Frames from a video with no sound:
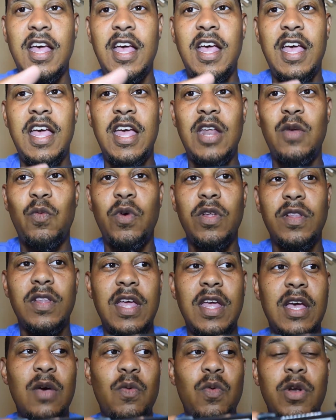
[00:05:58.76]
And one
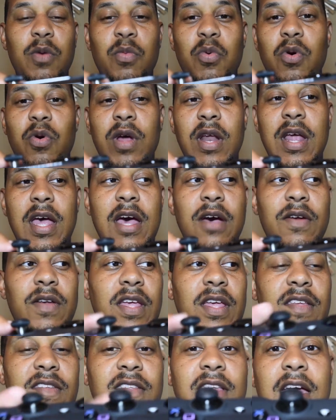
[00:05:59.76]
thing I want to point
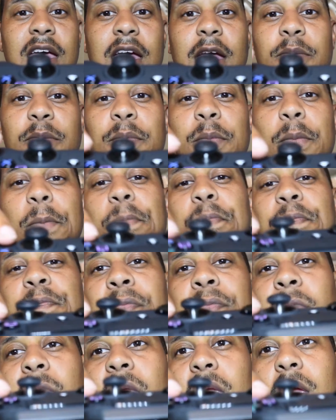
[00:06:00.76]
out is that
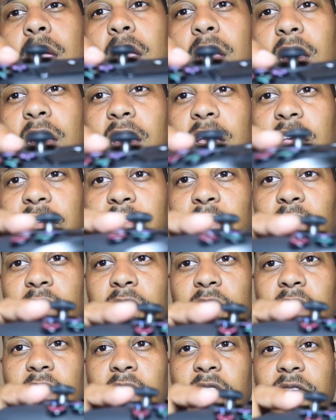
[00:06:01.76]
if
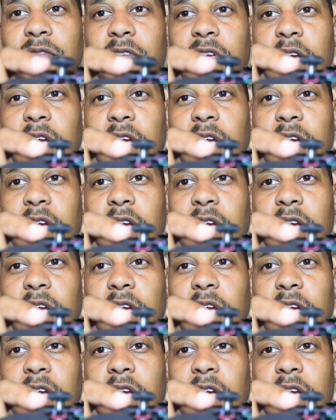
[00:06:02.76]
the